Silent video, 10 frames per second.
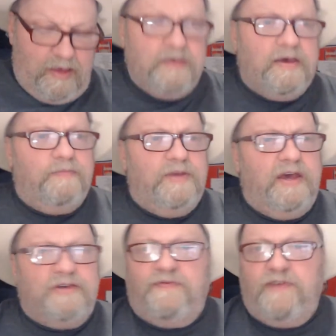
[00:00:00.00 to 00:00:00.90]
Yeah, my
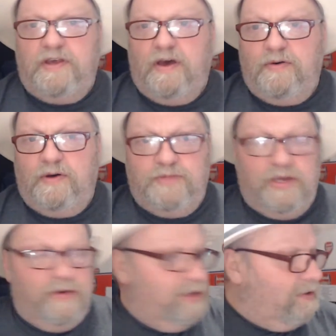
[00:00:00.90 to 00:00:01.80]
next video I'm
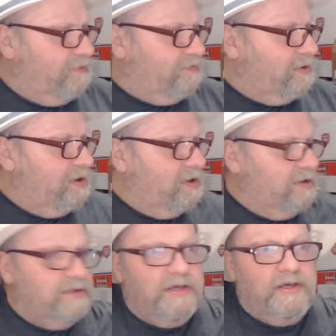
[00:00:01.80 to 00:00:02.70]
doing, I've got
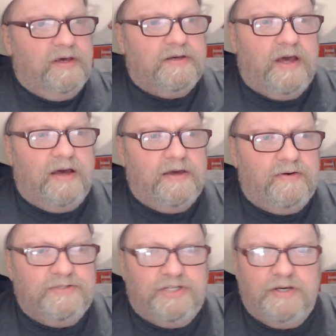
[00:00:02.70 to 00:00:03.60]
the
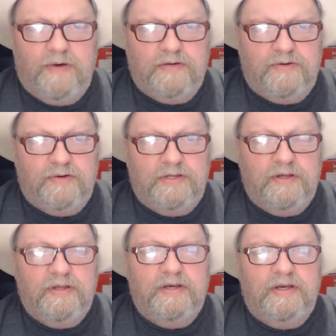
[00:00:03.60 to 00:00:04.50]
KL200
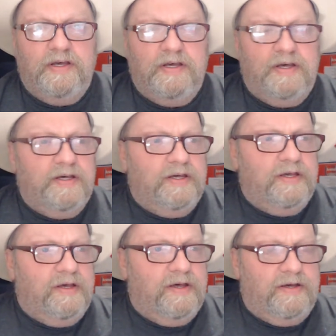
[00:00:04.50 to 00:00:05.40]

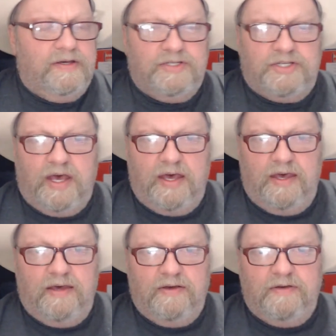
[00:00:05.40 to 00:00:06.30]
sat
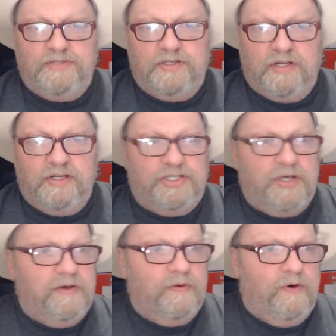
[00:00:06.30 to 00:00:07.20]
here. I'm just going to
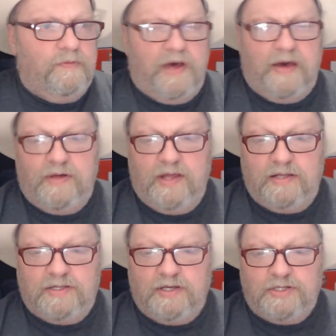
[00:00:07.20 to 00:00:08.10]
show you what power
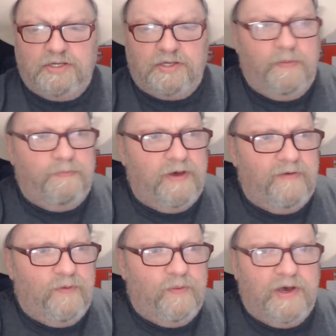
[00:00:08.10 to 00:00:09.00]
that does. It's a bit
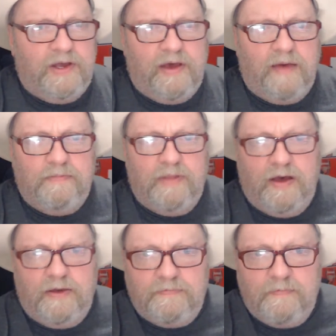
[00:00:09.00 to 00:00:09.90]
of a weird amp, that.